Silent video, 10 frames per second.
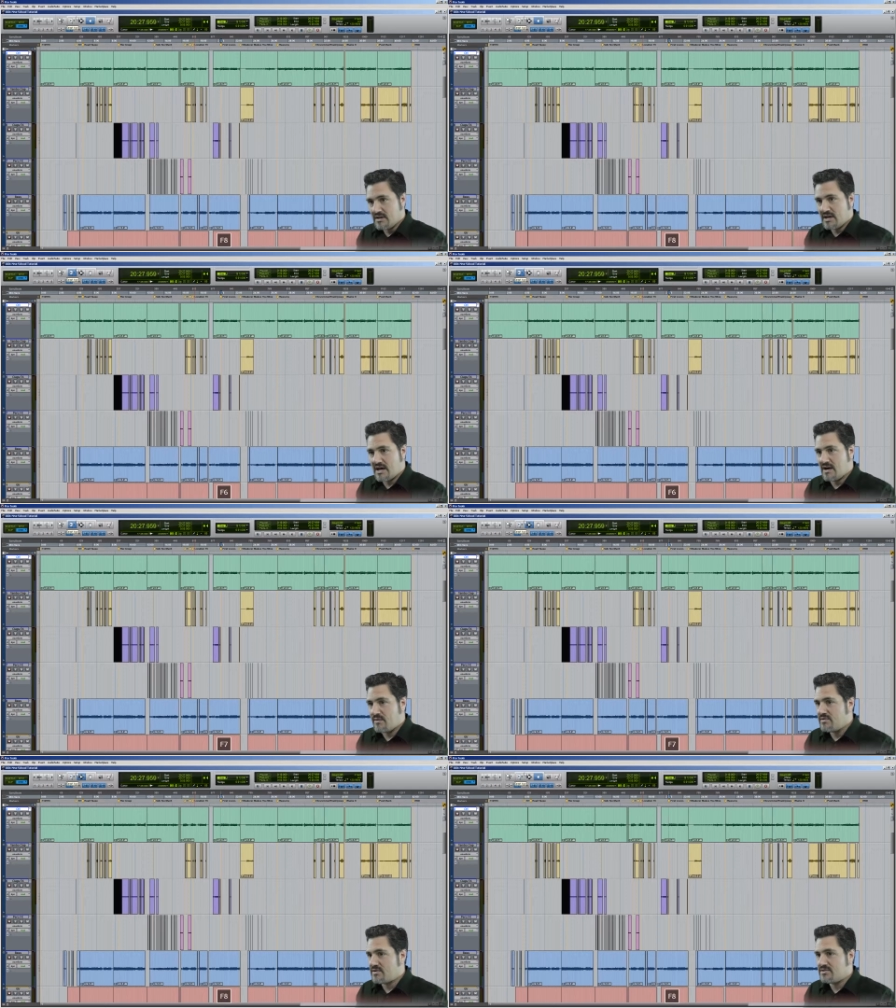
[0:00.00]
Uh, or
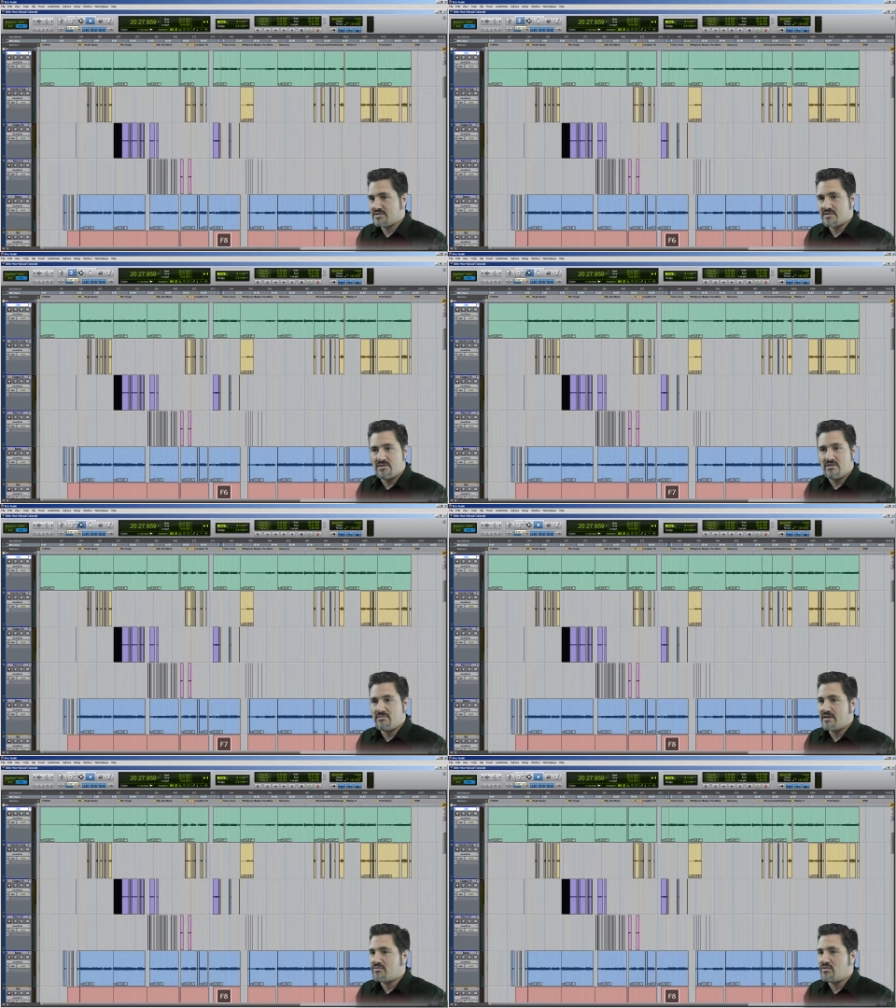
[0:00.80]
you can just go
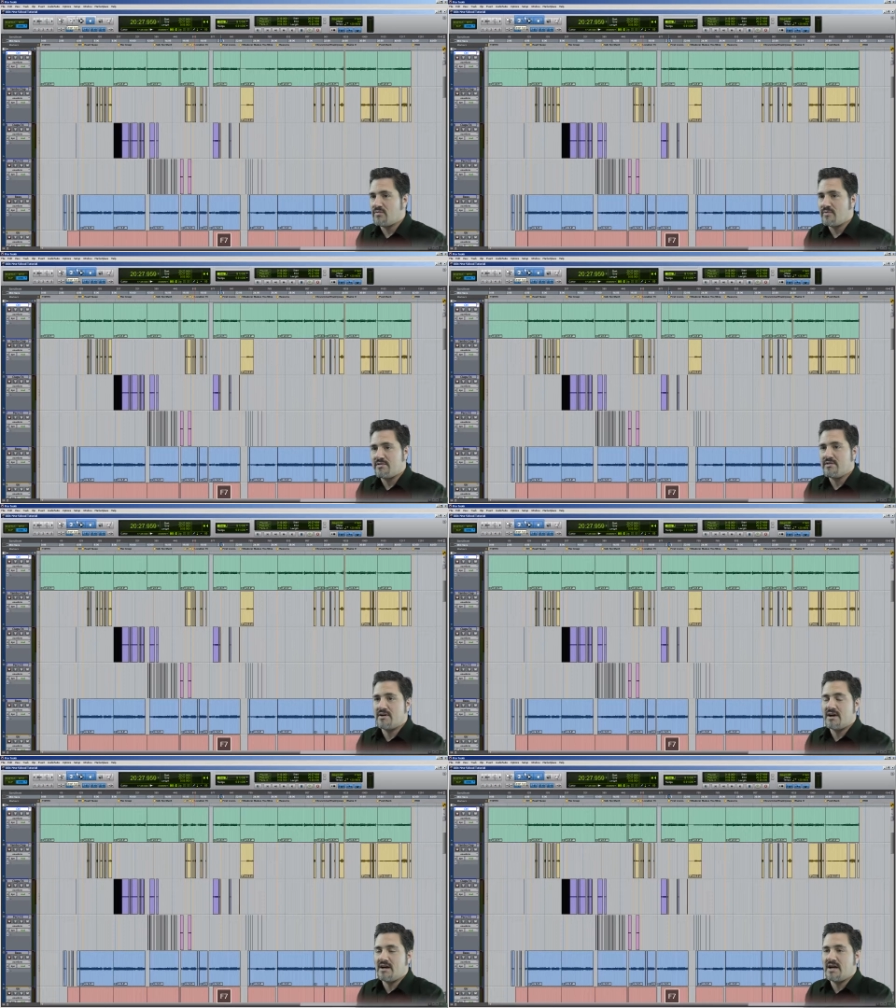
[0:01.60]
right through them with your
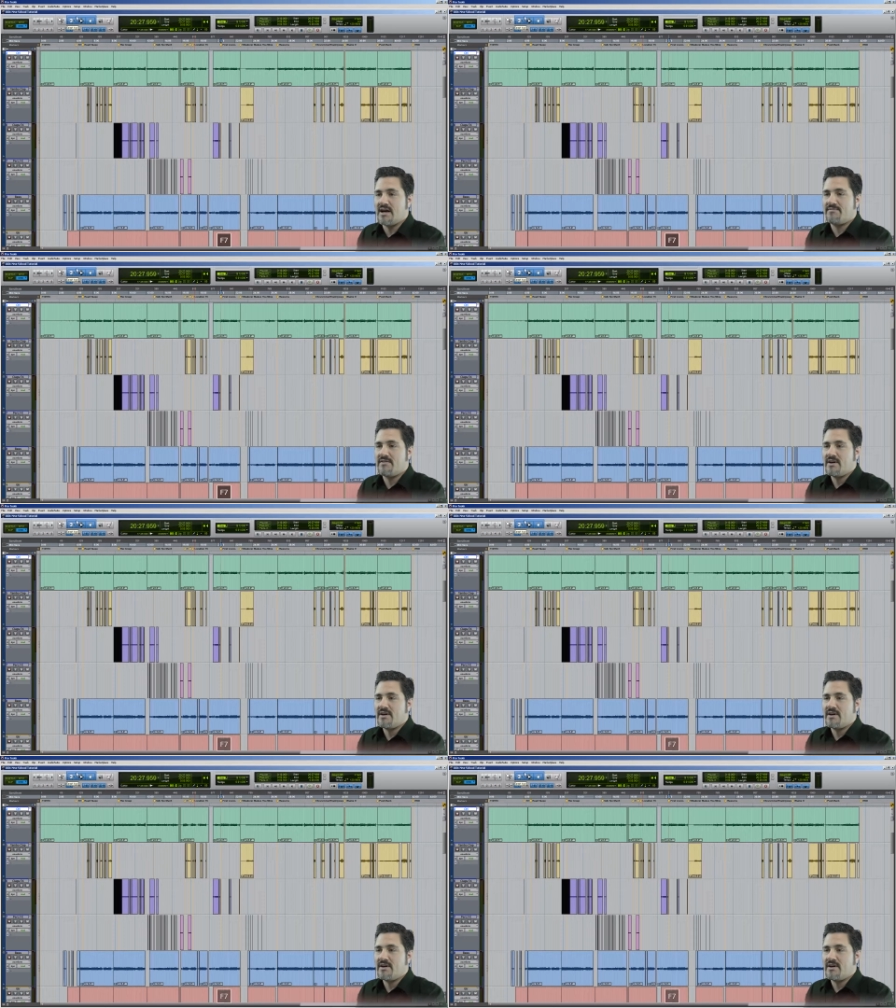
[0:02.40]
uh, F